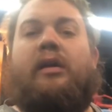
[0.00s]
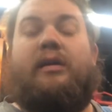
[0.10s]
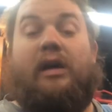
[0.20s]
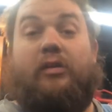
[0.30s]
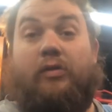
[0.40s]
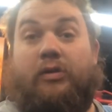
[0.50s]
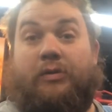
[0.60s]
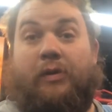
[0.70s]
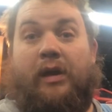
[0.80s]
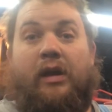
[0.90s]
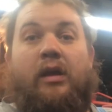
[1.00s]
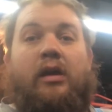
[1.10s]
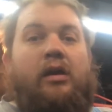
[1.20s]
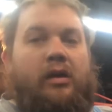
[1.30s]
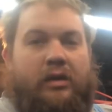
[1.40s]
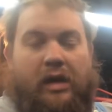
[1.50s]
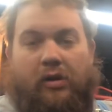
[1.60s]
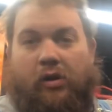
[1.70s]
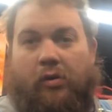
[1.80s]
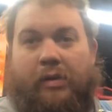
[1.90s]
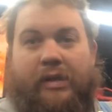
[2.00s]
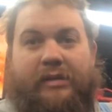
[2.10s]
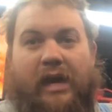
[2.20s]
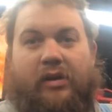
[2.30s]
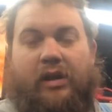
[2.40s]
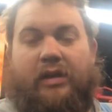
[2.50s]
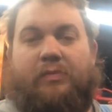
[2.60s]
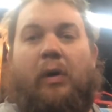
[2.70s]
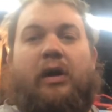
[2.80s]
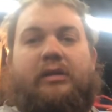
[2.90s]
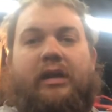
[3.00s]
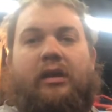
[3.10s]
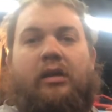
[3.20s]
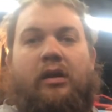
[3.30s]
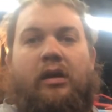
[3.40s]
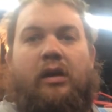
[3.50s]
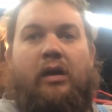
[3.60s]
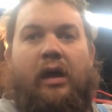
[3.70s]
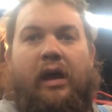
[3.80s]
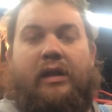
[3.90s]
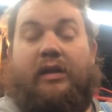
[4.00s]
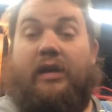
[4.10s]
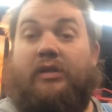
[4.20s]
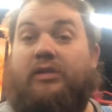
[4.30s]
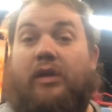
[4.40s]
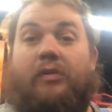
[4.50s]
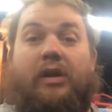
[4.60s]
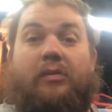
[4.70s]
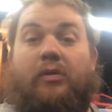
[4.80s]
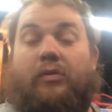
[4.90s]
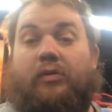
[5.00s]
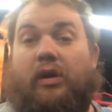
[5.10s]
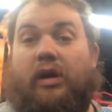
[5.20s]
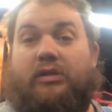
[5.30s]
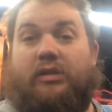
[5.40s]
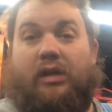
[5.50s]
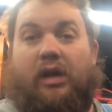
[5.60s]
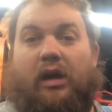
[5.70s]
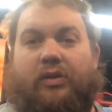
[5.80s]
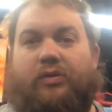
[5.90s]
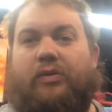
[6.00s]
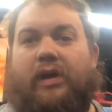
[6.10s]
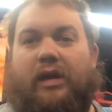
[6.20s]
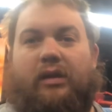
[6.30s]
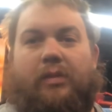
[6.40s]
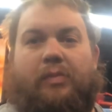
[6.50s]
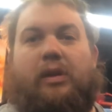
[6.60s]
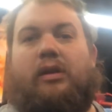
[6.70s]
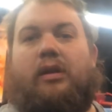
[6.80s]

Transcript: Down the road she went. Got home Saturday, just parked it, and then yesterday we ended up going to an auction. I'll throw that clip in